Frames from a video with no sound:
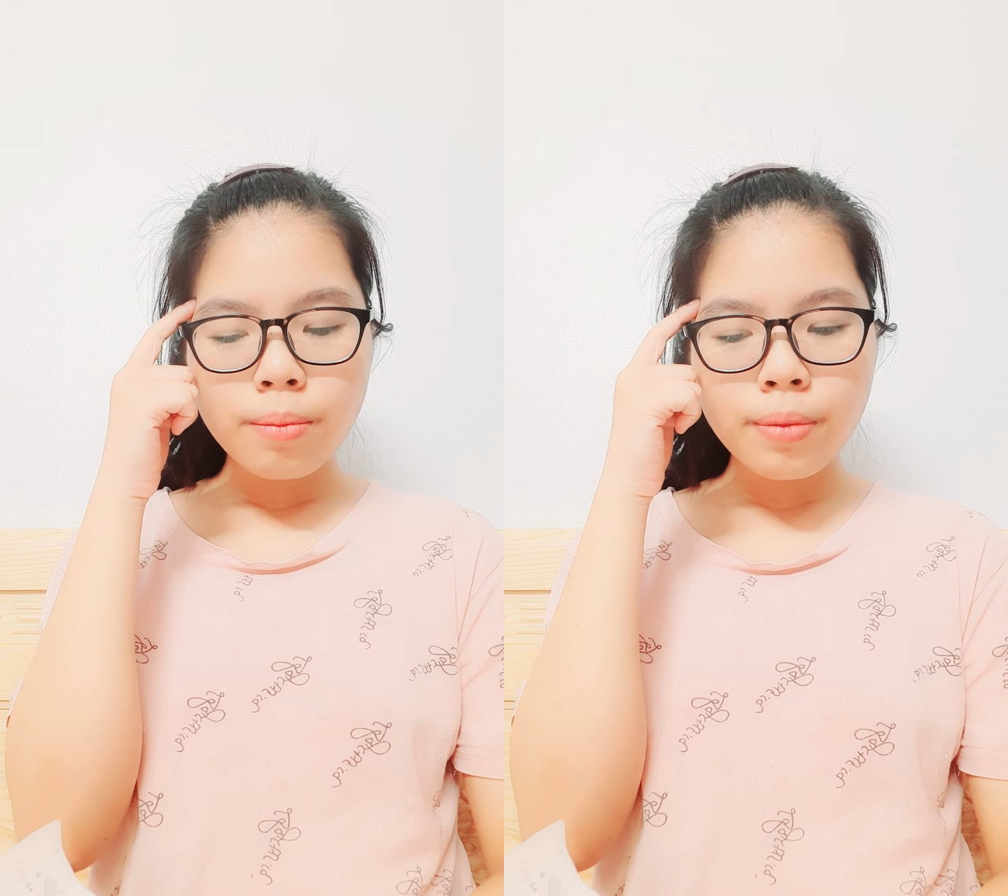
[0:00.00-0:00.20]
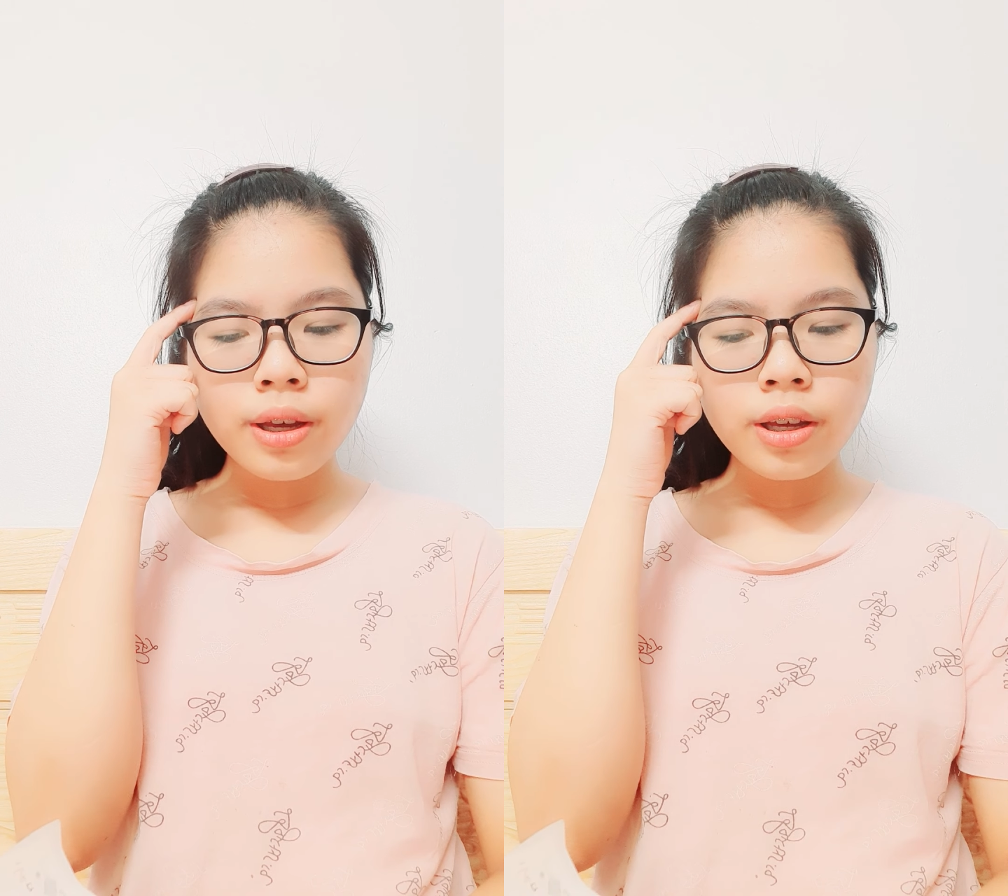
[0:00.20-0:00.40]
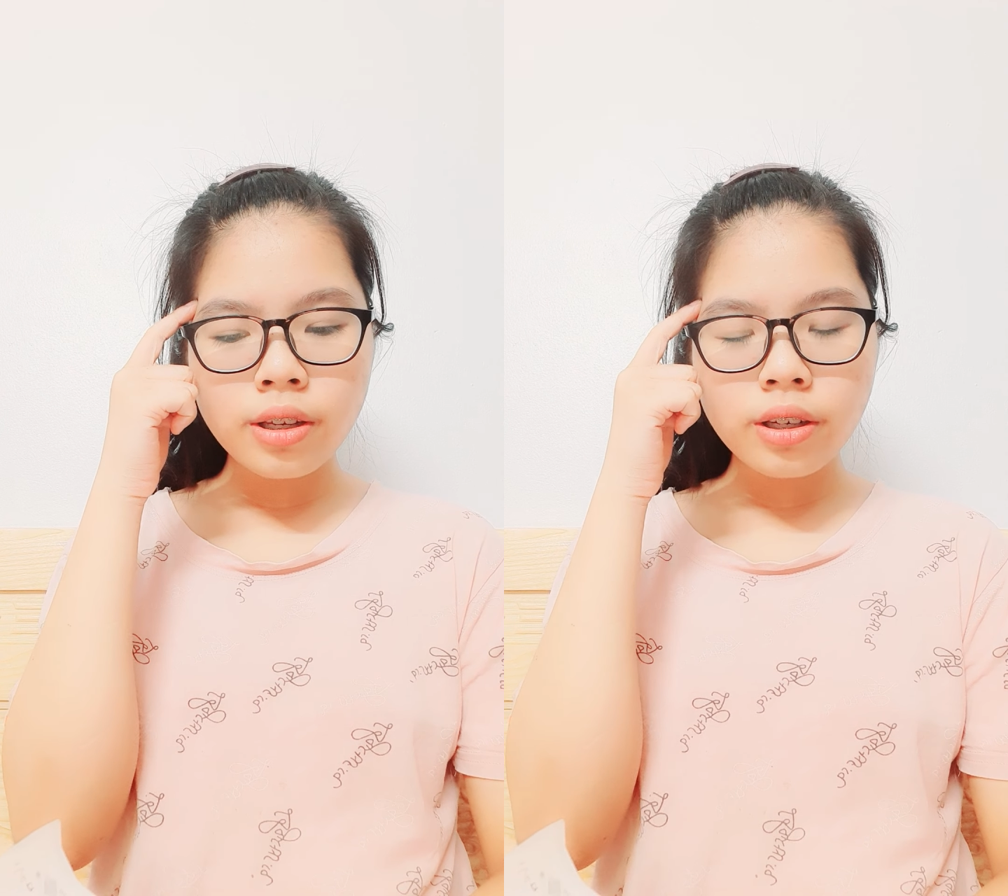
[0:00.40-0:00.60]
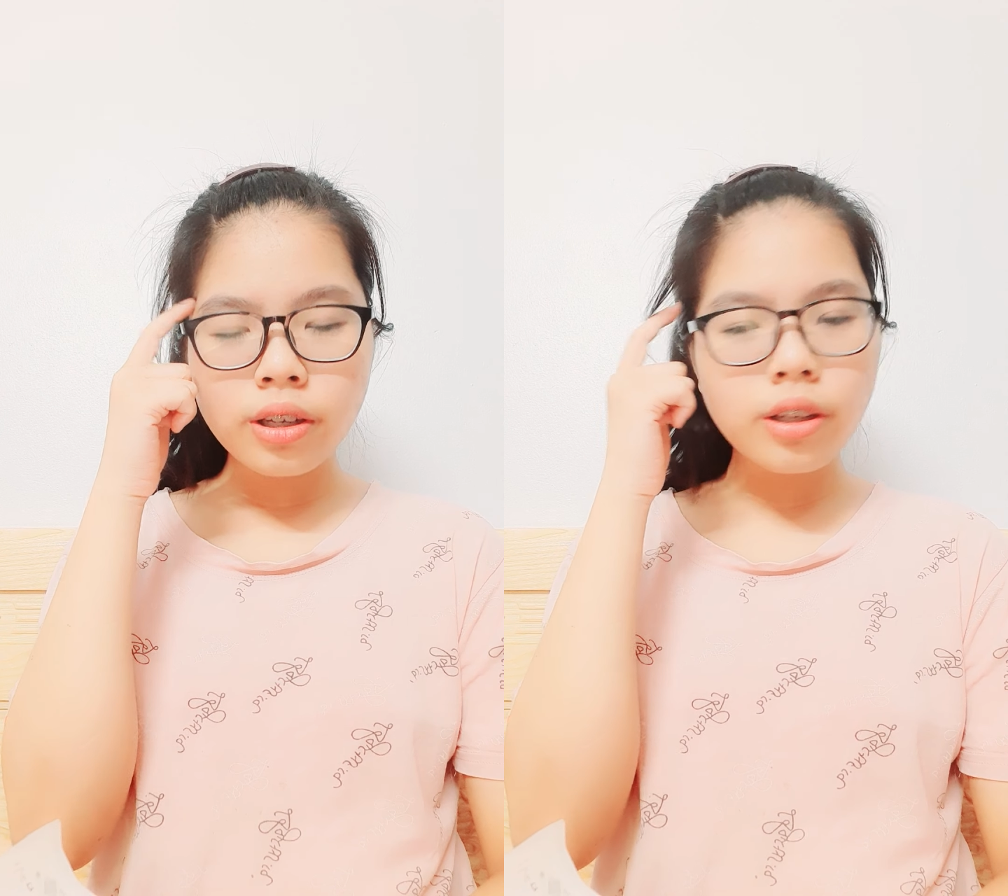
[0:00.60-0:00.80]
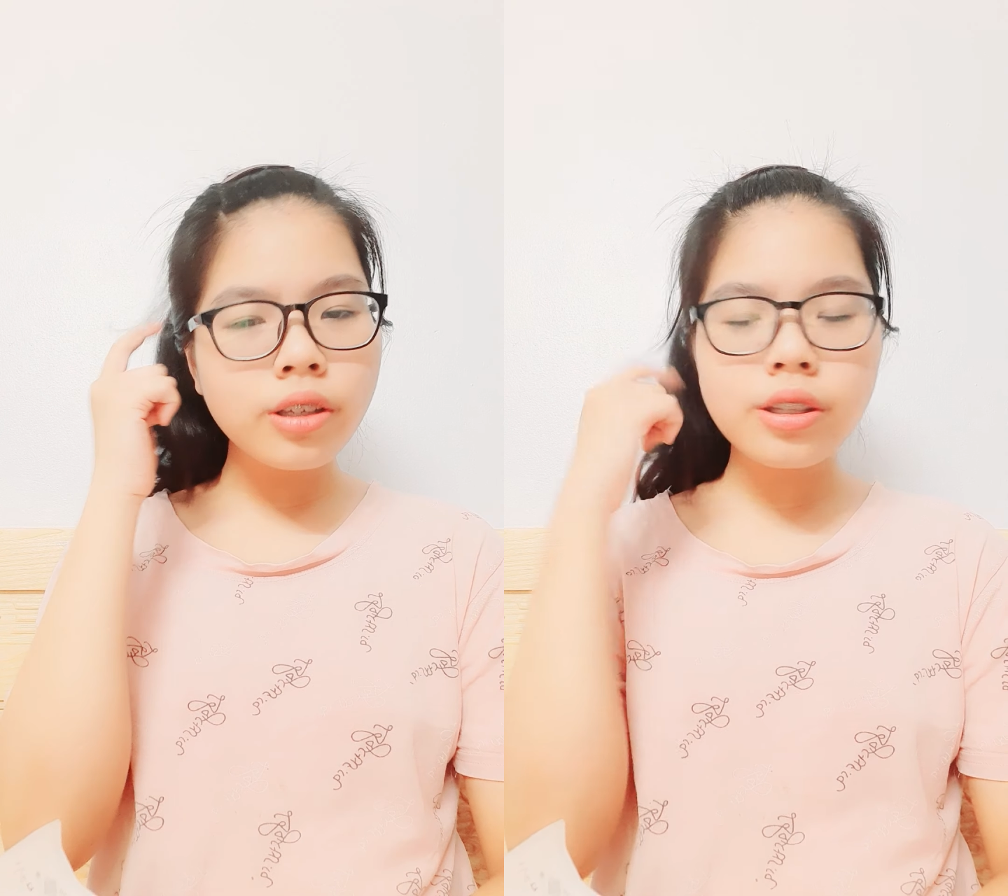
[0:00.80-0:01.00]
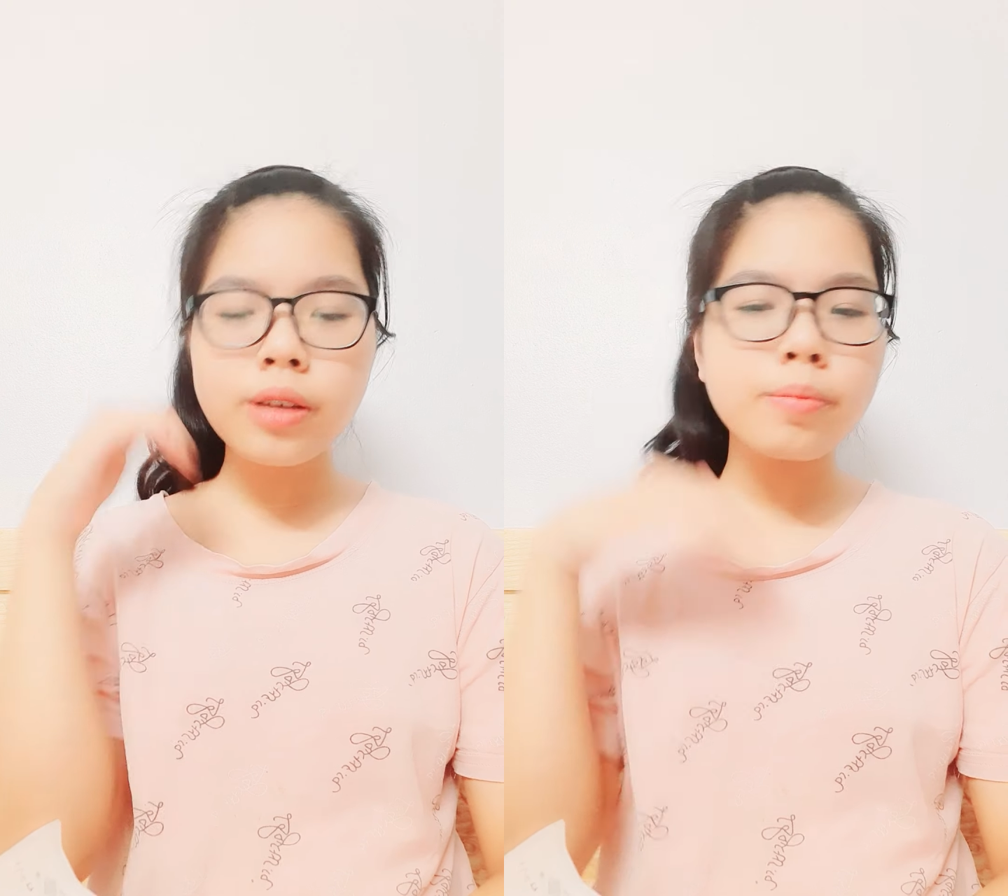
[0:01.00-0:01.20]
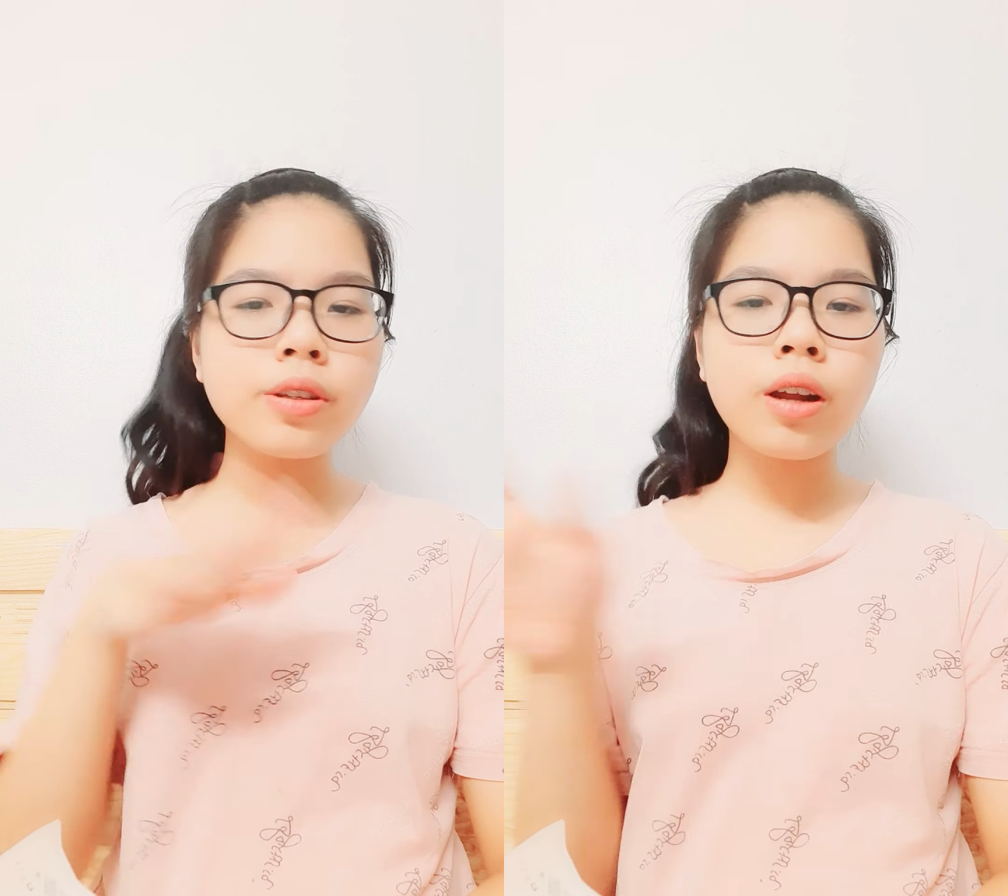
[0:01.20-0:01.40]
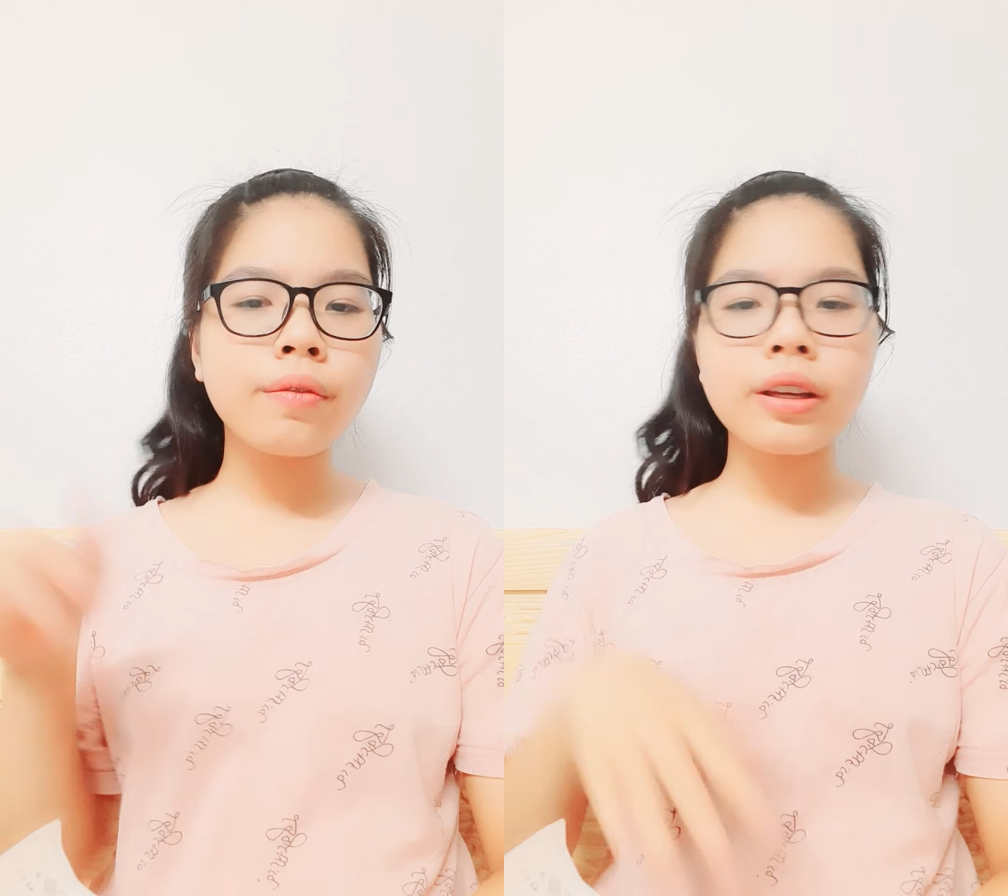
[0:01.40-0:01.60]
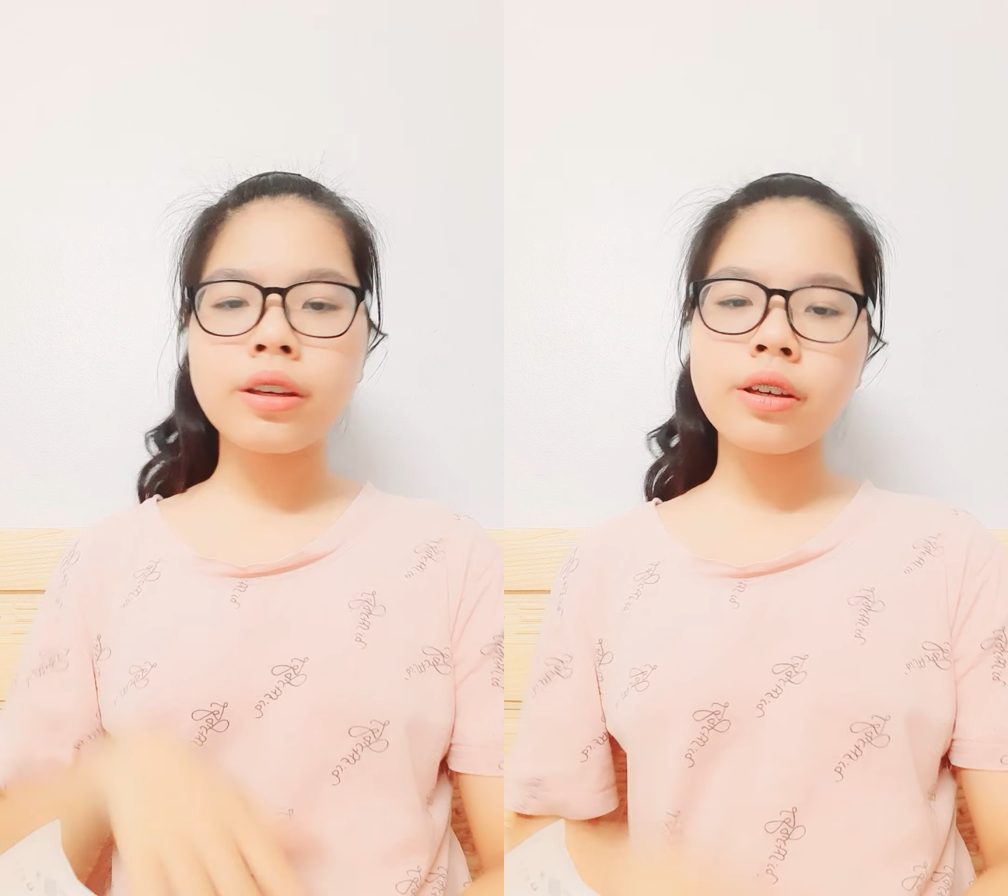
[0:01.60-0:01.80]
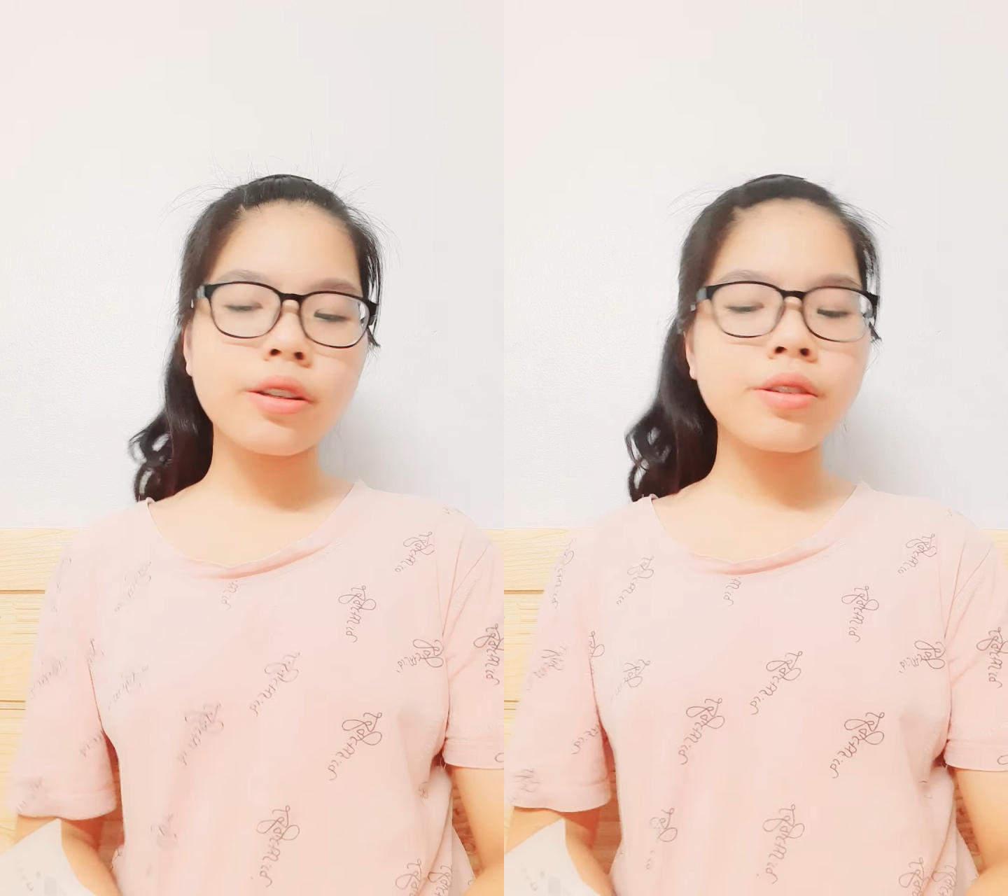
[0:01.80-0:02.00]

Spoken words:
but it seems not very good,